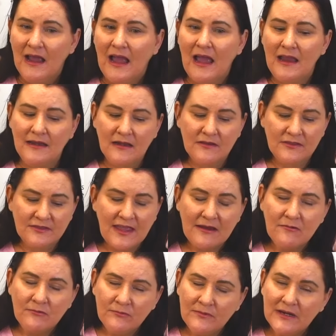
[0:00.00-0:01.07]
and
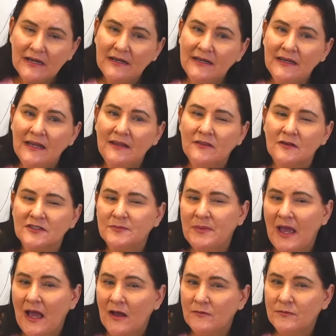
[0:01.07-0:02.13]
they really need those
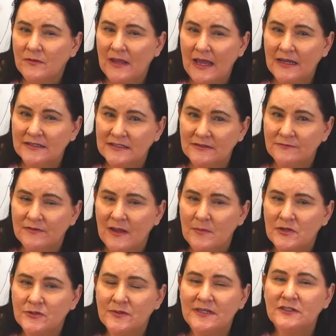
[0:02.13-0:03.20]
powerful
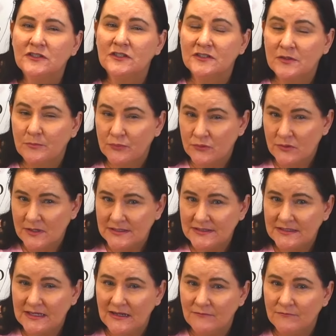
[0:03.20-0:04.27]
anti-inflammatories to
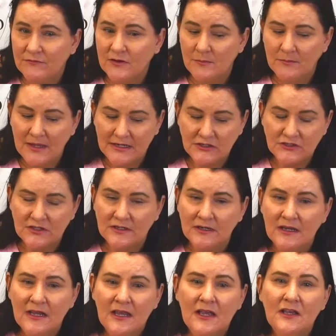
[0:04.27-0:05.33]
suppress inflammation.